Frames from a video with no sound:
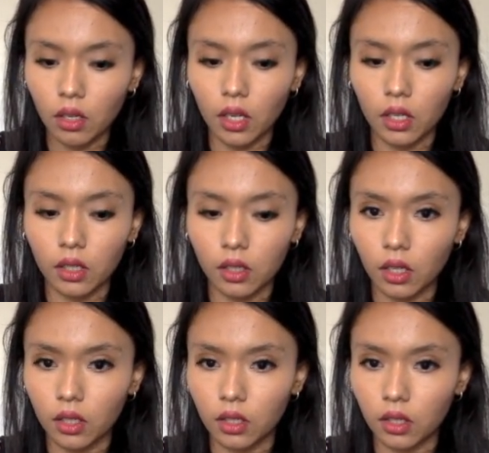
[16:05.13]
s
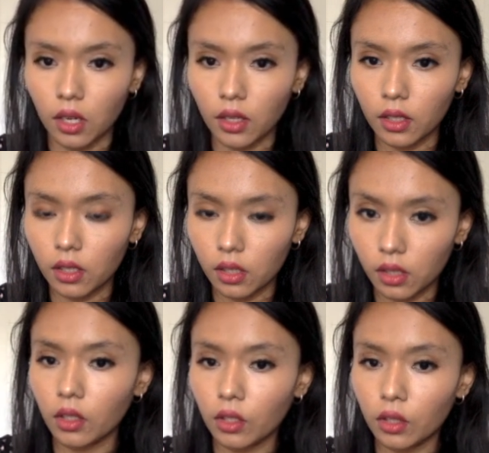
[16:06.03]
idx.
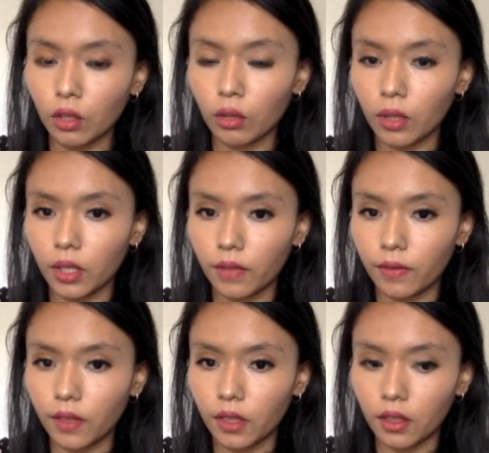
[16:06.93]
So if
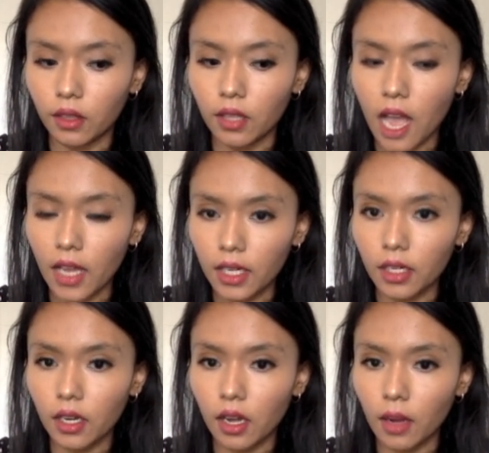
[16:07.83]
that
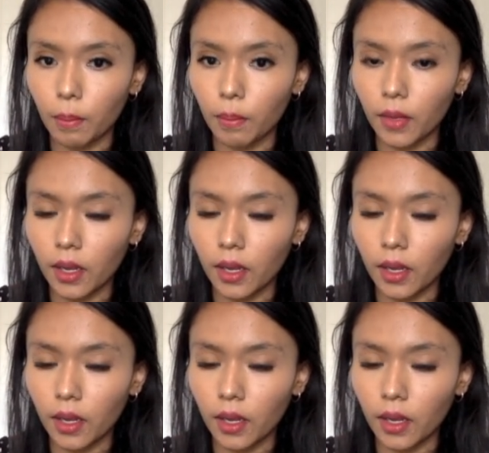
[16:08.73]
um,